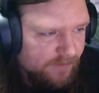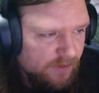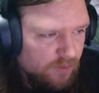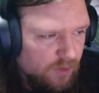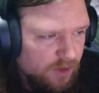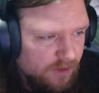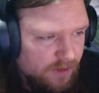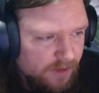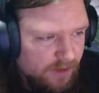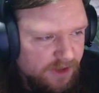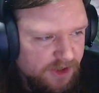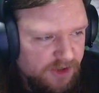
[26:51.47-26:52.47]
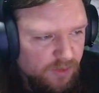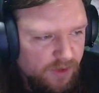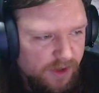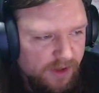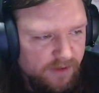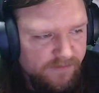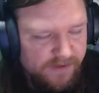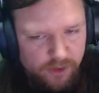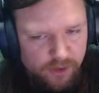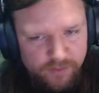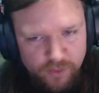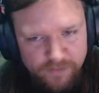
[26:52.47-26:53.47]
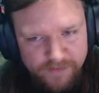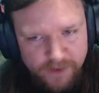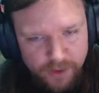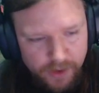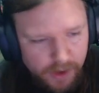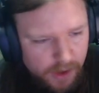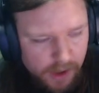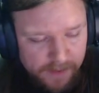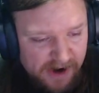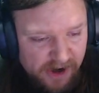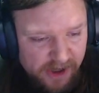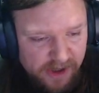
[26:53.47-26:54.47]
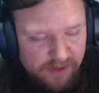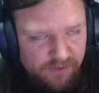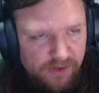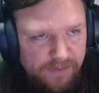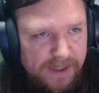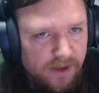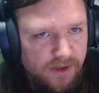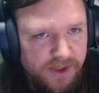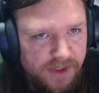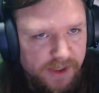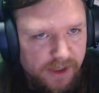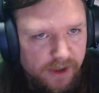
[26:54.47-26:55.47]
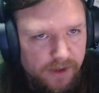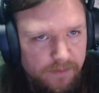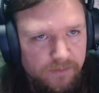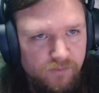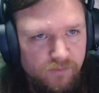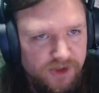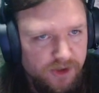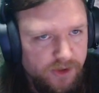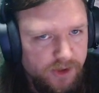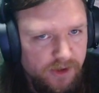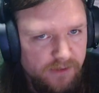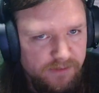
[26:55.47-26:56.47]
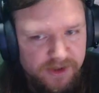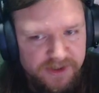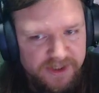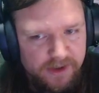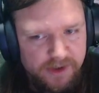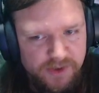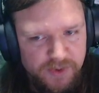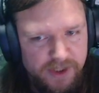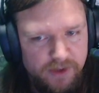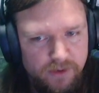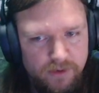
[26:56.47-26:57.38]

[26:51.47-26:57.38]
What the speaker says: the one additional thing can affect the overall flow. Apparently they rebalanced the research times to take that into account.